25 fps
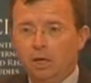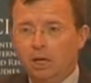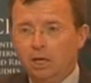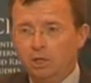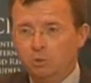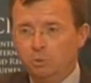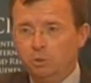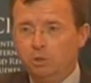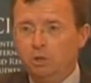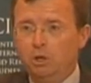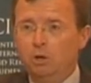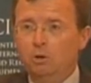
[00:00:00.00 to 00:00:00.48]

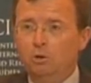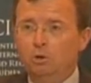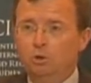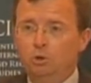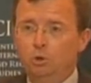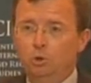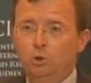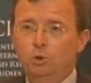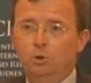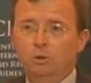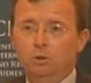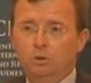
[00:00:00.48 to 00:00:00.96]
As we
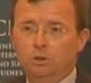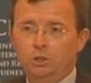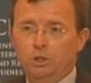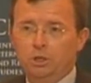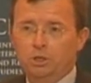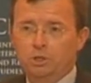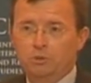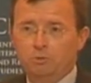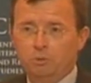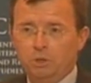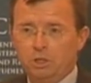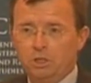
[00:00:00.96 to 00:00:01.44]
know, Google
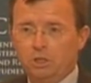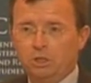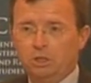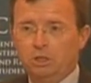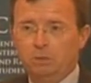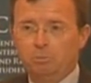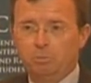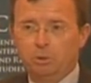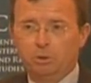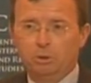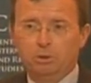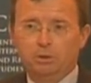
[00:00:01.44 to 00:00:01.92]
just
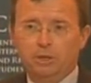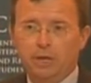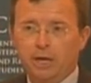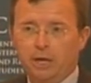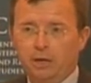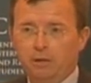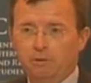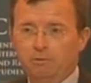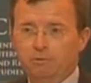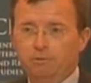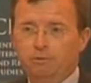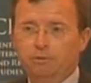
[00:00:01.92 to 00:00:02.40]
recently pulled
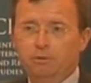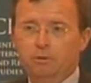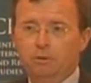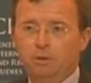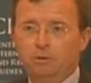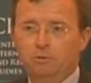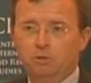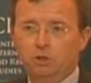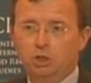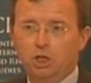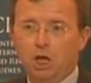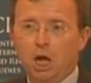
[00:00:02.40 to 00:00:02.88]
out
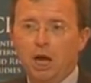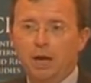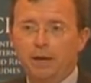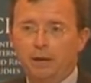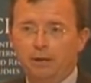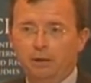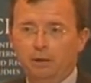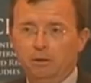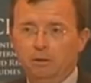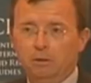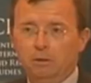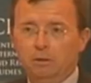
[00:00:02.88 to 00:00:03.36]
of
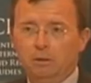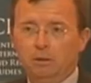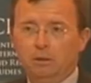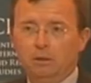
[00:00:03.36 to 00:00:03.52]
China,